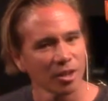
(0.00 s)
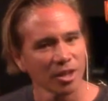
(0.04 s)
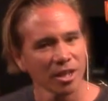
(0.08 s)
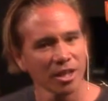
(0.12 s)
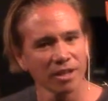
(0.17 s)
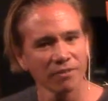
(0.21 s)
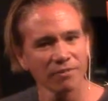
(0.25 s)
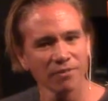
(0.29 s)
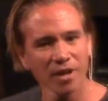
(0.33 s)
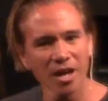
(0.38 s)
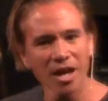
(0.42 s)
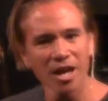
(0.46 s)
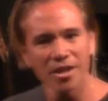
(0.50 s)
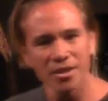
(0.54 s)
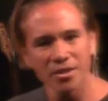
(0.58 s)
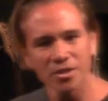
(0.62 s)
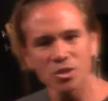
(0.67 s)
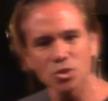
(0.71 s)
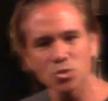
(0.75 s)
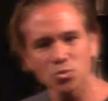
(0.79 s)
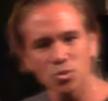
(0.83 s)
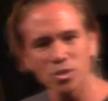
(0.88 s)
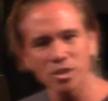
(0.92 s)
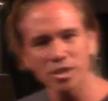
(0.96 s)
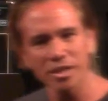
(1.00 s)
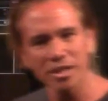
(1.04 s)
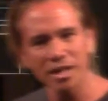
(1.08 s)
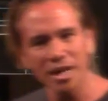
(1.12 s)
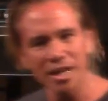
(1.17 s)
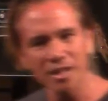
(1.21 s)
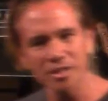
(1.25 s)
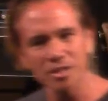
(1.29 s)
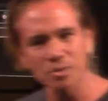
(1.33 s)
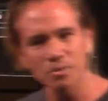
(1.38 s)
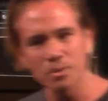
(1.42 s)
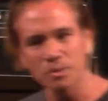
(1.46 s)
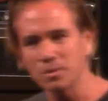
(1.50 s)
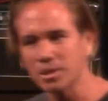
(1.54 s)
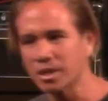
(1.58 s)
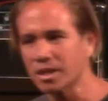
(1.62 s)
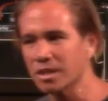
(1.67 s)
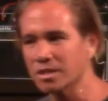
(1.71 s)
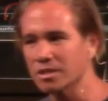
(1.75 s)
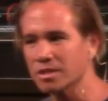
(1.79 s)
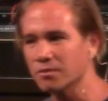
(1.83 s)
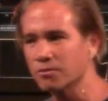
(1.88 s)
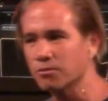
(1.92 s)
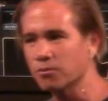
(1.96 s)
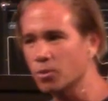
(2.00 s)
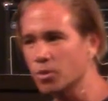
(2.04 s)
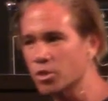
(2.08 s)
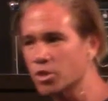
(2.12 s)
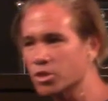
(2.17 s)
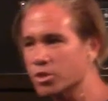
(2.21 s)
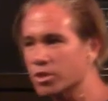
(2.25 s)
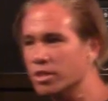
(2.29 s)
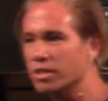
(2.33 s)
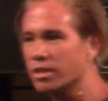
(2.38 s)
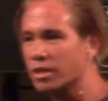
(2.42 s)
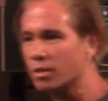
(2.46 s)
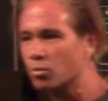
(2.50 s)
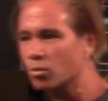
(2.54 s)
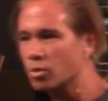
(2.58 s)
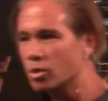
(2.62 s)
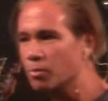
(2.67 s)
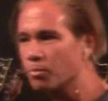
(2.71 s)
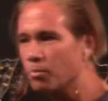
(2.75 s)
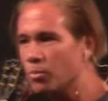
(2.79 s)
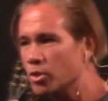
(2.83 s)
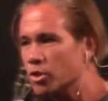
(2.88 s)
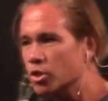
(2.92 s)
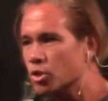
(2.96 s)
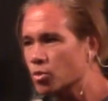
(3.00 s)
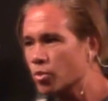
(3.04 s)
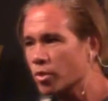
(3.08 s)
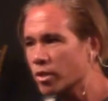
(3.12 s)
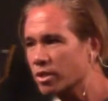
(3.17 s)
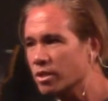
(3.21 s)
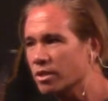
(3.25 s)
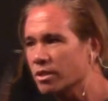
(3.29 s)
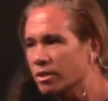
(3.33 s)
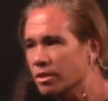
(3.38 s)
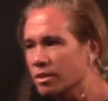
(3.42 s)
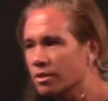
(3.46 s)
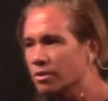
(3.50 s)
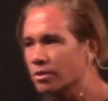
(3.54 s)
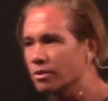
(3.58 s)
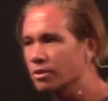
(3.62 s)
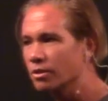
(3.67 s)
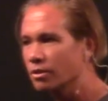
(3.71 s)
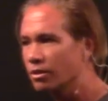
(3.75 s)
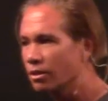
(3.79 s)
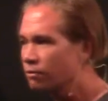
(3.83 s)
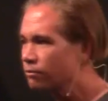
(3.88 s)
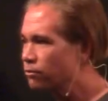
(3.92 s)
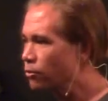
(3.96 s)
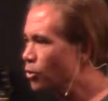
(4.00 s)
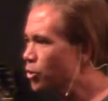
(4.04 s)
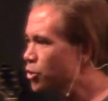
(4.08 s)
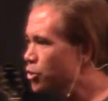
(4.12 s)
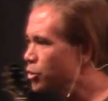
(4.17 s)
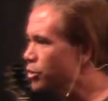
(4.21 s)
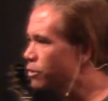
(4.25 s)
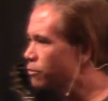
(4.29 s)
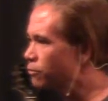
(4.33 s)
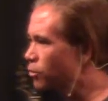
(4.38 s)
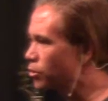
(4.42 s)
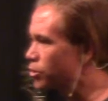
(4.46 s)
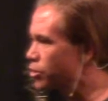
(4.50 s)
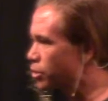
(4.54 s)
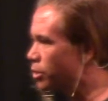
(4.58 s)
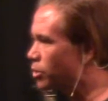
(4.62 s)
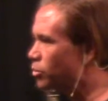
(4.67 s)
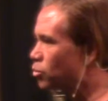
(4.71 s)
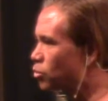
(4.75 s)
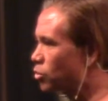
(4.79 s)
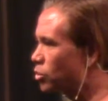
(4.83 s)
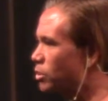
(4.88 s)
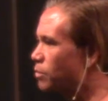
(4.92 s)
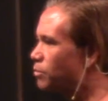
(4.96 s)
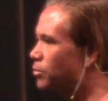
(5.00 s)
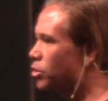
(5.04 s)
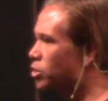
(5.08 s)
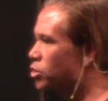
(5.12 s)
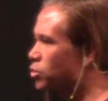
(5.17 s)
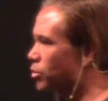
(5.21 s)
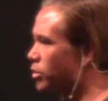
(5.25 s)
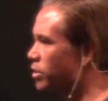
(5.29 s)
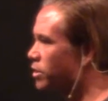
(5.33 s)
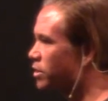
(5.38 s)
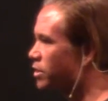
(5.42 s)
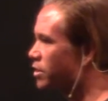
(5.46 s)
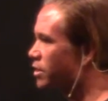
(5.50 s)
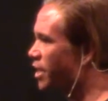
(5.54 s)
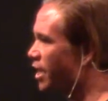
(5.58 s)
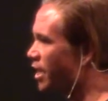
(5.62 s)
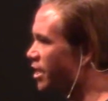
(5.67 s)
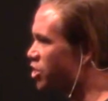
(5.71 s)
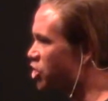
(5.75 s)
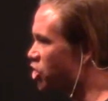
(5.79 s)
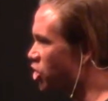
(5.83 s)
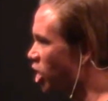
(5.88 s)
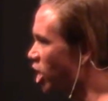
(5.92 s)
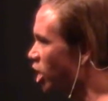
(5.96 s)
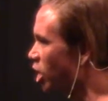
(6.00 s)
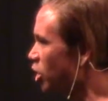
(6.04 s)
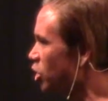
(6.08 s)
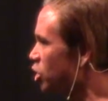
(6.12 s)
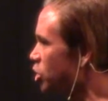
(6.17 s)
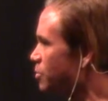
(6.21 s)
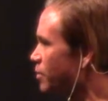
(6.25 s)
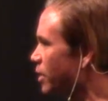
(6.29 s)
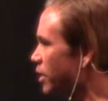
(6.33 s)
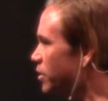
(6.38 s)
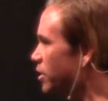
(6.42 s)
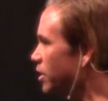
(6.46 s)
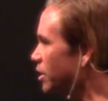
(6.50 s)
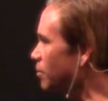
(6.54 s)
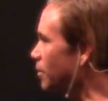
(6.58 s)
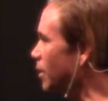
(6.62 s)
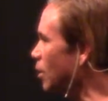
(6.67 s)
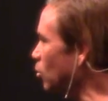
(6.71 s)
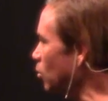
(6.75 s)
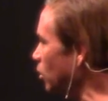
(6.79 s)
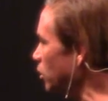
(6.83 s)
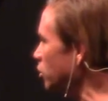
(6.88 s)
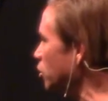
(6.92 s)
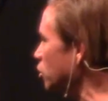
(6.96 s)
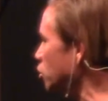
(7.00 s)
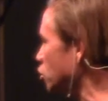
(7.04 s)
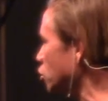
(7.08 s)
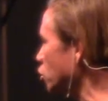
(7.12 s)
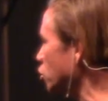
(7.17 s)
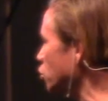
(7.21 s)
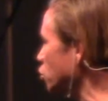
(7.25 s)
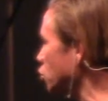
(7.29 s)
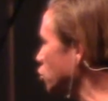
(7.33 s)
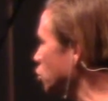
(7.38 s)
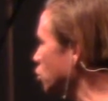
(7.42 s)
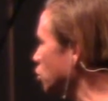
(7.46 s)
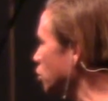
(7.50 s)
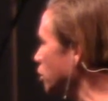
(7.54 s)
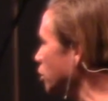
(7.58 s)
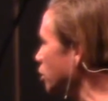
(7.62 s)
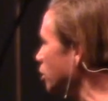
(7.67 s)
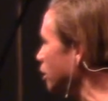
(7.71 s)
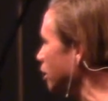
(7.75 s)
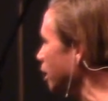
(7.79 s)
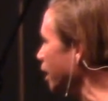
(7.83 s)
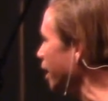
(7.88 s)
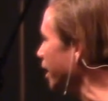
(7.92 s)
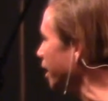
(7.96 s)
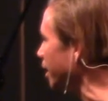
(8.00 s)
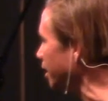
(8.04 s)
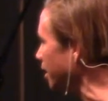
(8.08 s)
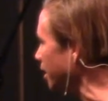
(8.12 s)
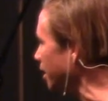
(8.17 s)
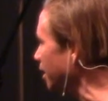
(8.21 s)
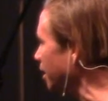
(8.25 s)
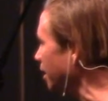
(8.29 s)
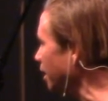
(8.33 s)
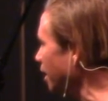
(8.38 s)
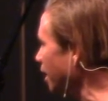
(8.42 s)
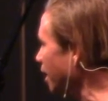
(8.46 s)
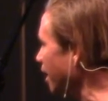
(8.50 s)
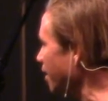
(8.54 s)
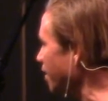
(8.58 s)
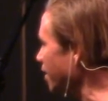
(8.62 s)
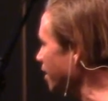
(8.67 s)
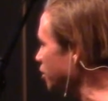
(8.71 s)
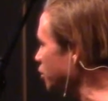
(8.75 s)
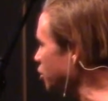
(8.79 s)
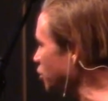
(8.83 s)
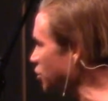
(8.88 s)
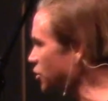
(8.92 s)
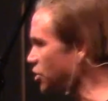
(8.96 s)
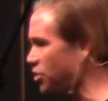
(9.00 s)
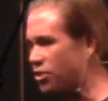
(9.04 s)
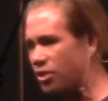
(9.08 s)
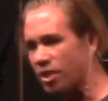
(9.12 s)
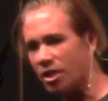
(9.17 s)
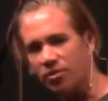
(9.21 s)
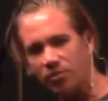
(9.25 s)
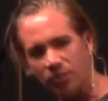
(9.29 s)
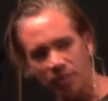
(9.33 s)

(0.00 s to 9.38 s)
if I, and this really got to me because unfortunately there were books written. Unfortunately, unfortunately, there were books written that challenged my thing about what the church should look like that Jesus said,